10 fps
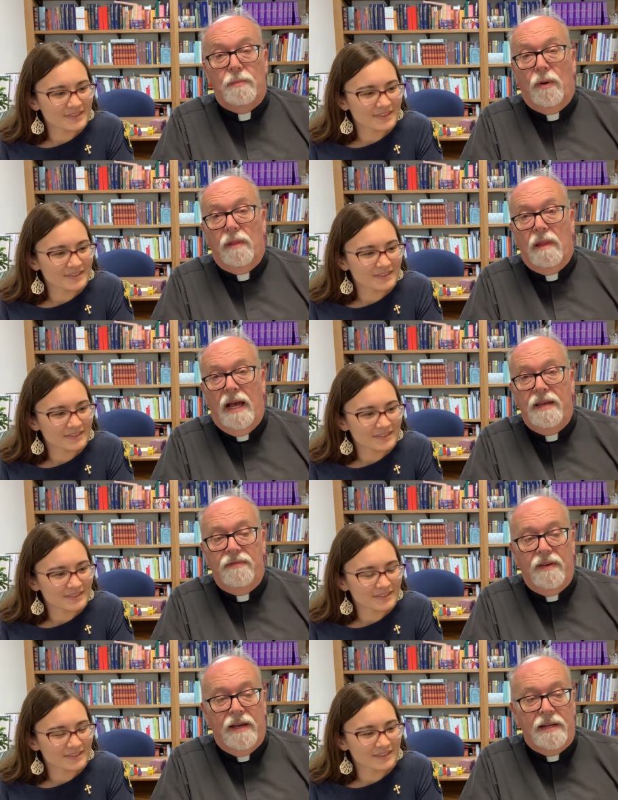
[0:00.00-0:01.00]
Speaker 1: both
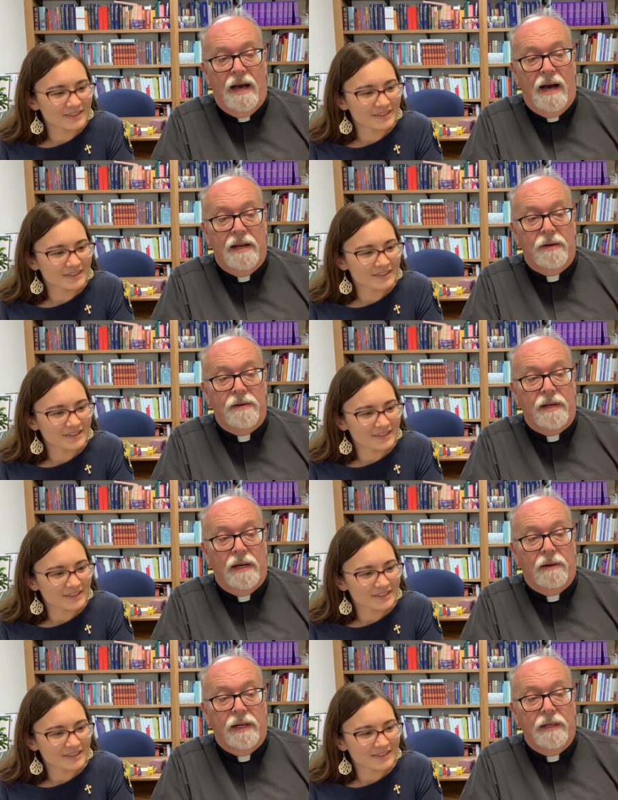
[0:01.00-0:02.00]
life and honor
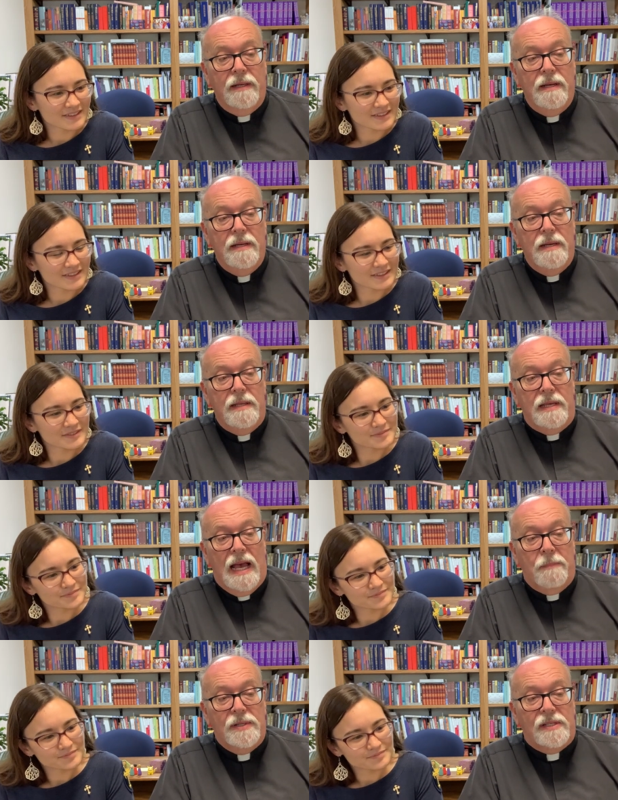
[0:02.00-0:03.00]
daring. The
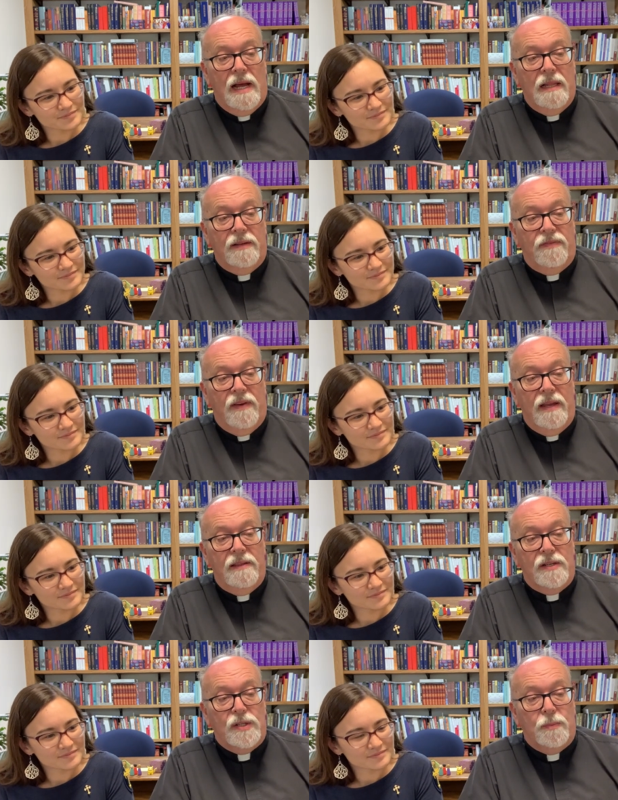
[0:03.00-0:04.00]
apostolic
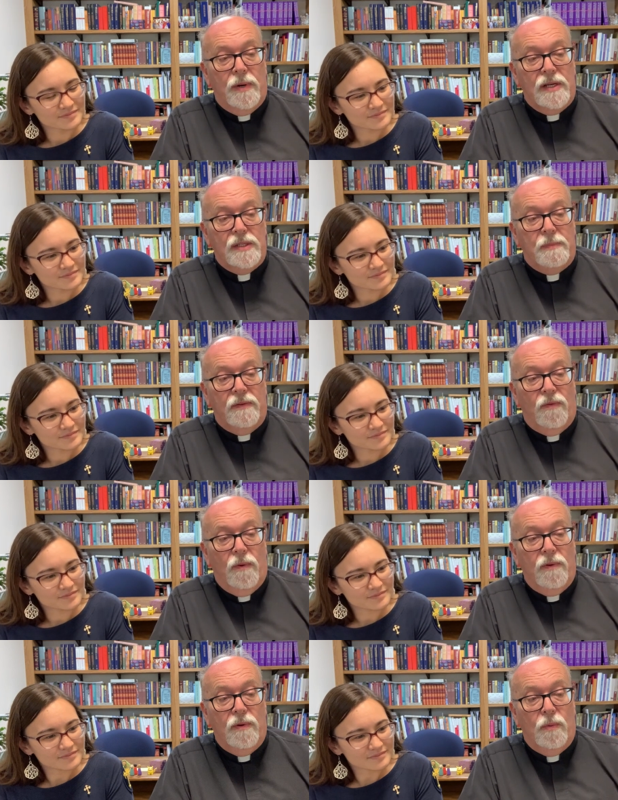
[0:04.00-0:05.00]
faith expressed
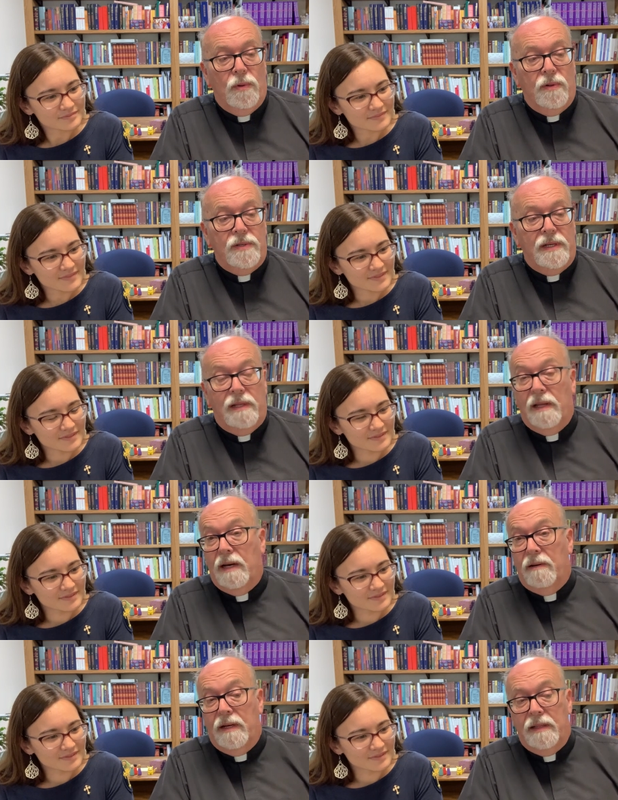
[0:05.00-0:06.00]
before the world
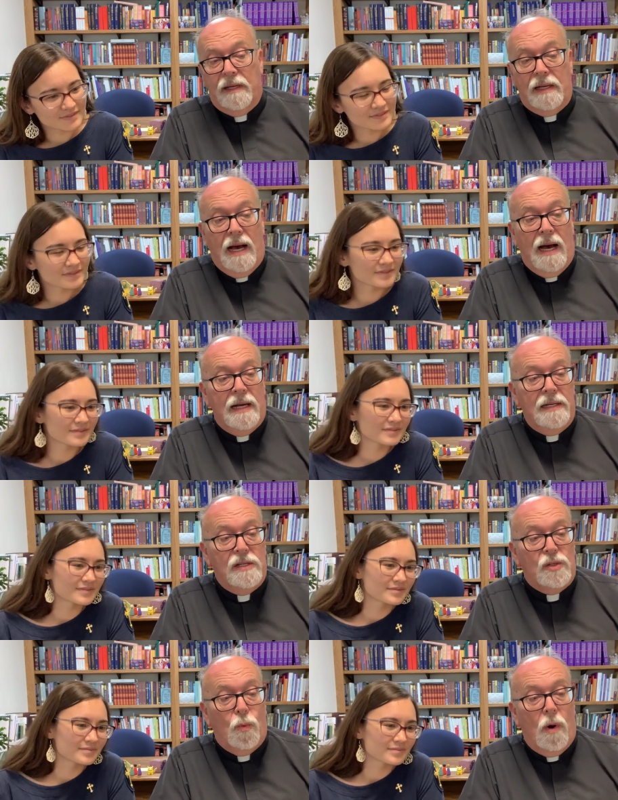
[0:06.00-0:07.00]
declaring that God
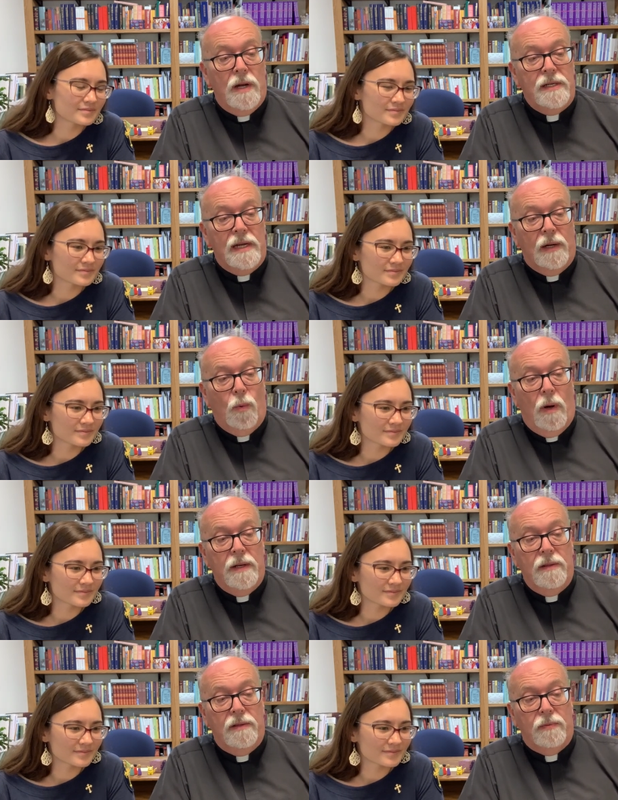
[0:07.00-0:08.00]
is one, yet
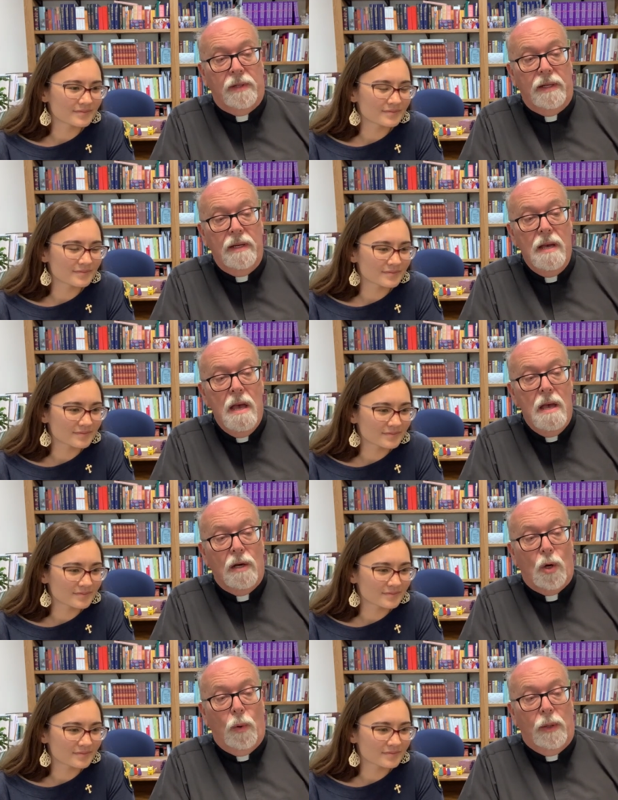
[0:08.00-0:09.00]
one in three,
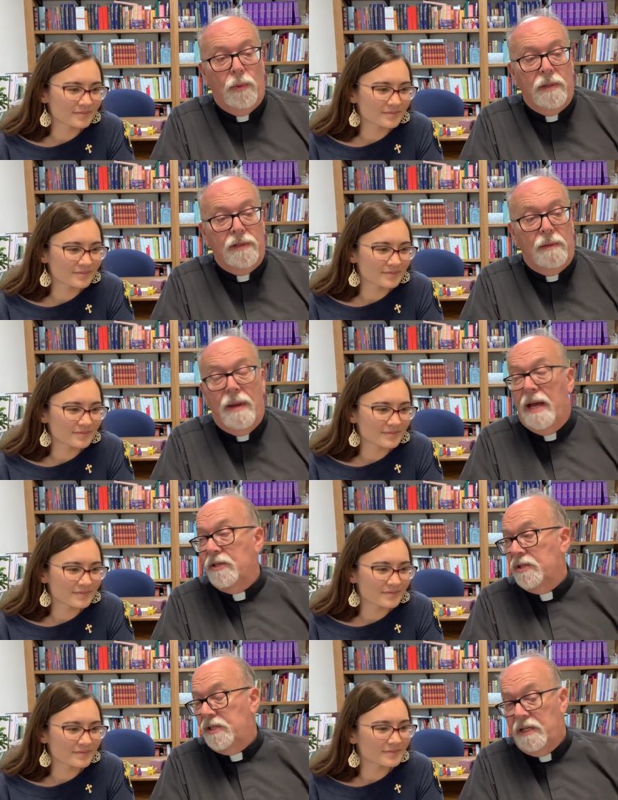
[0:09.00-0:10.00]
co-equal in their
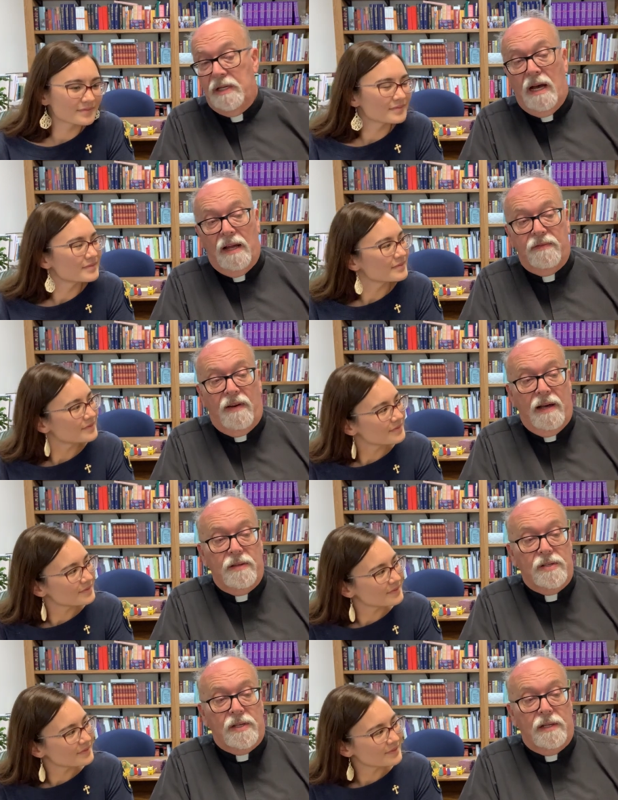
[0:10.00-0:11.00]
majesty, God,
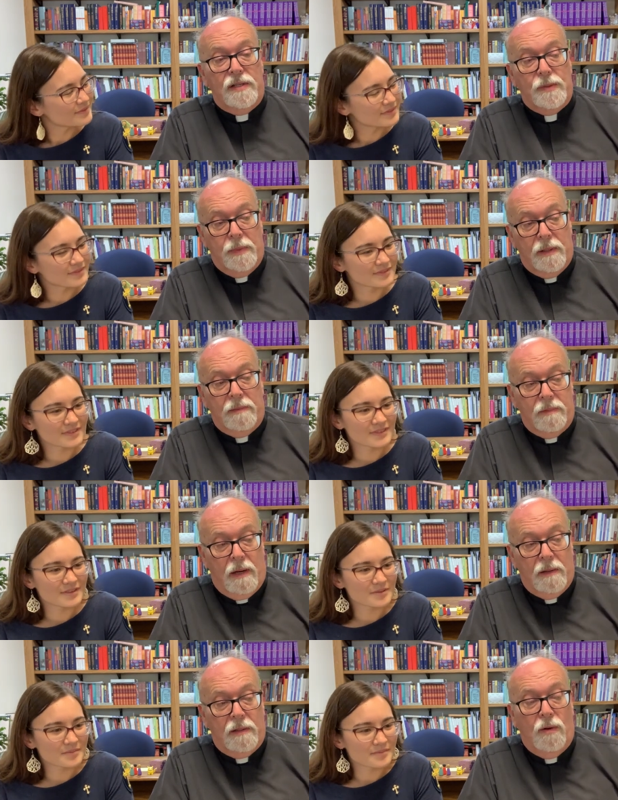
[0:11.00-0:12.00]
Father, Son, and Spirit,
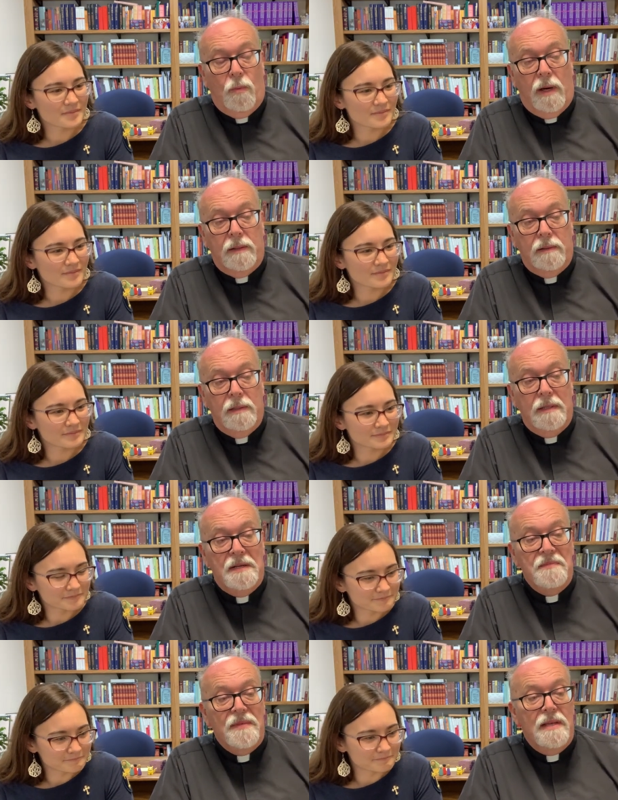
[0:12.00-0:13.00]
Article one.
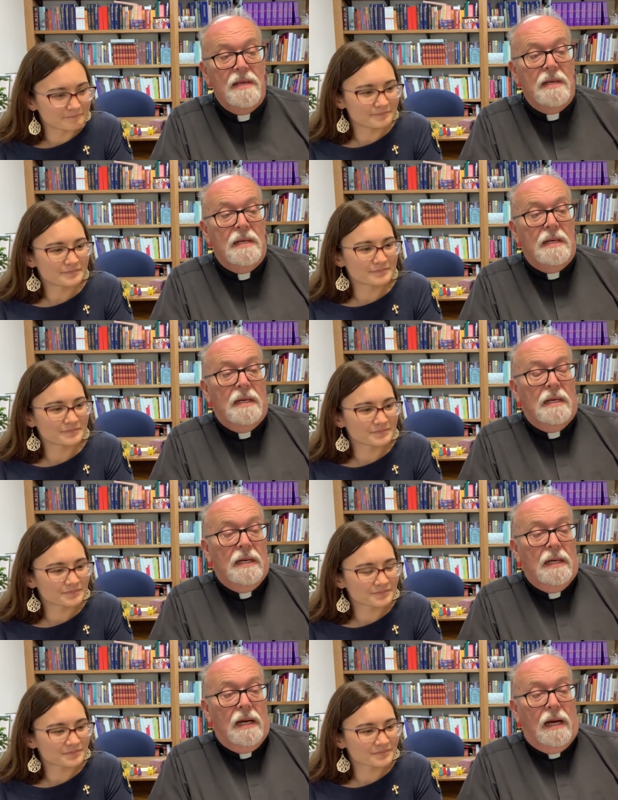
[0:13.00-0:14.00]
Mm-hmm.
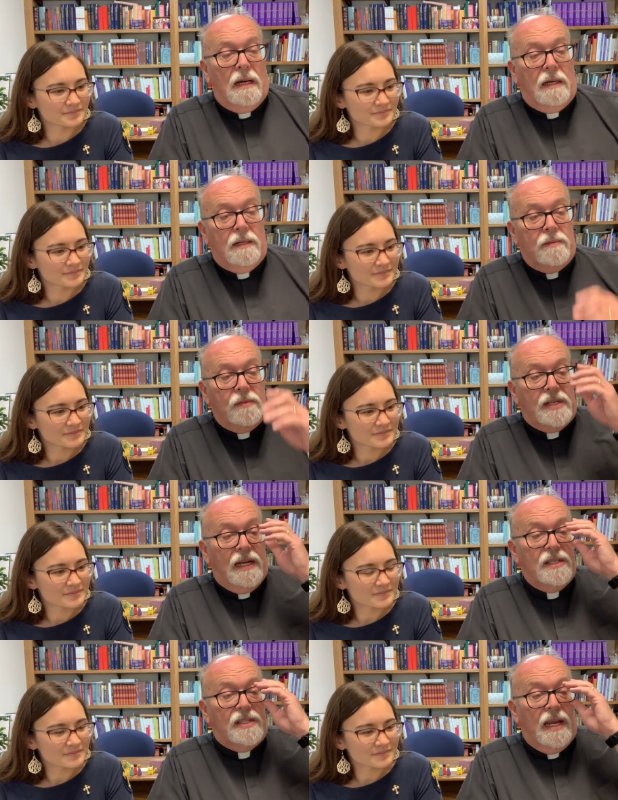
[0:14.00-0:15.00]
uh,
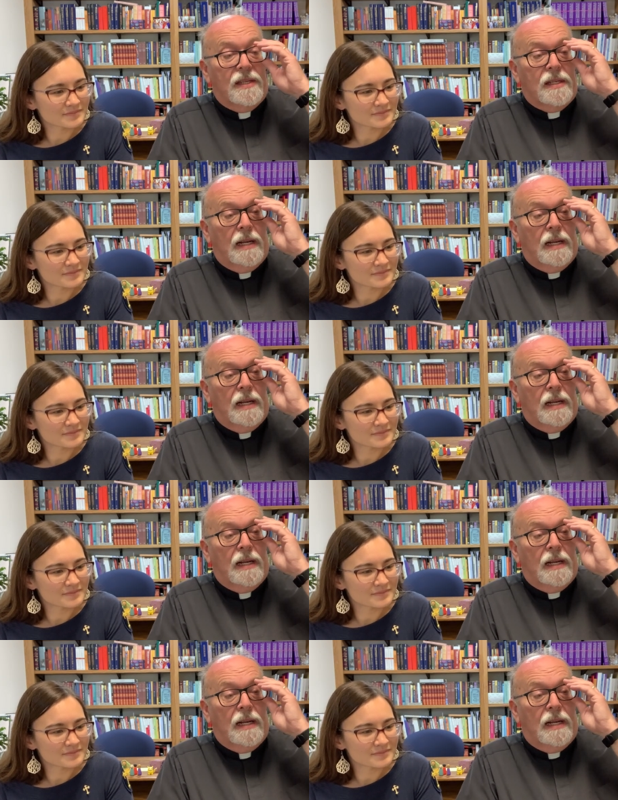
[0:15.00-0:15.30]
second stanza,